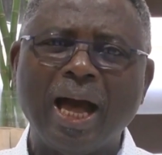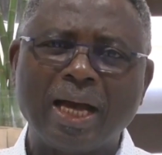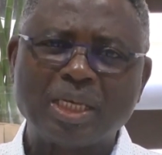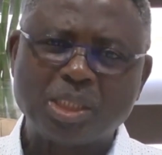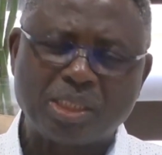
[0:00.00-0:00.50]

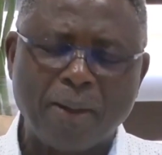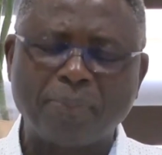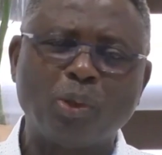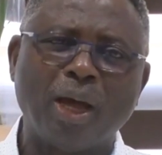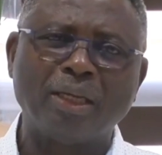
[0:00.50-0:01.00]

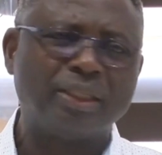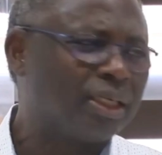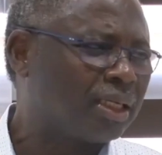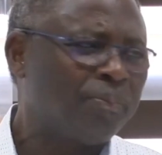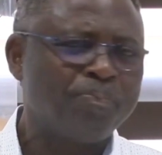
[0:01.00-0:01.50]
accept, and
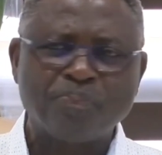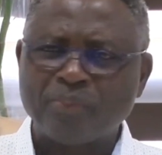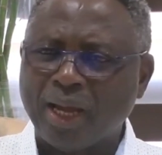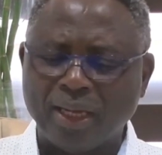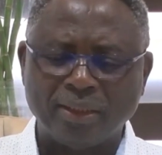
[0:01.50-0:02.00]

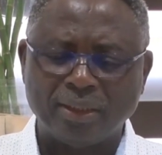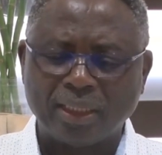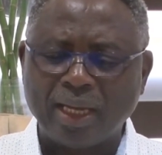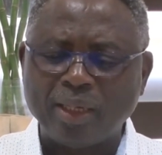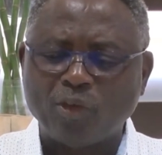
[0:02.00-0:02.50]

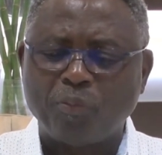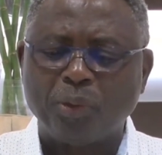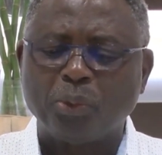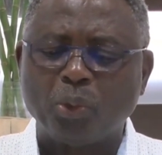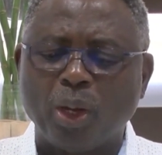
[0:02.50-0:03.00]
the kind of
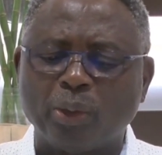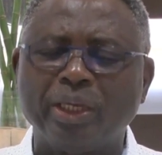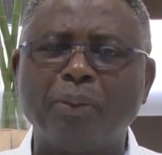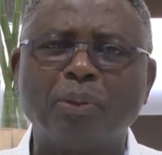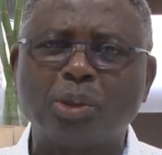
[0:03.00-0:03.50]
people you are
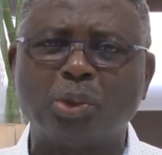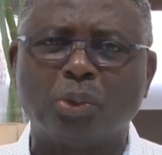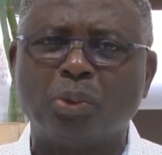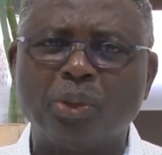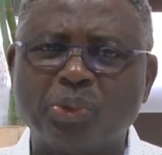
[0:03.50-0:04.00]
unable
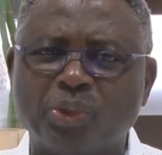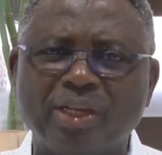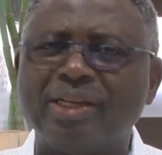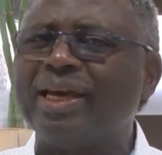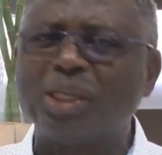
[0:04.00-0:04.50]
to
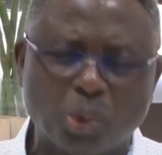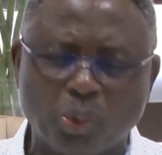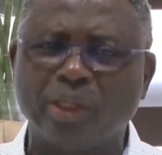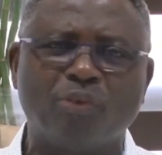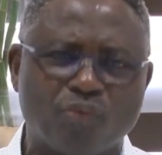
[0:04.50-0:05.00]
relate
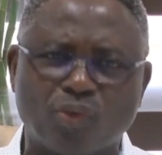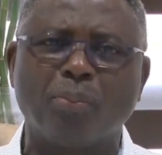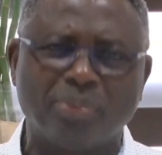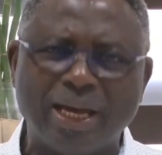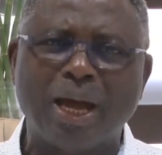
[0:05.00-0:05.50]
with
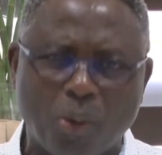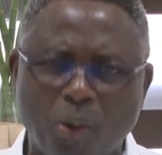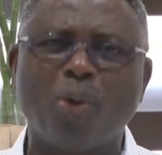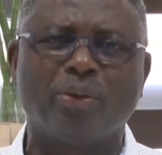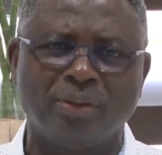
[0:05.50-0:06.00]
from now
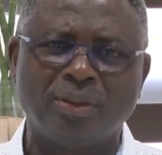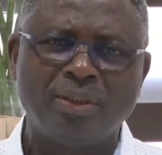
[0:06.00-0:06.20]
on.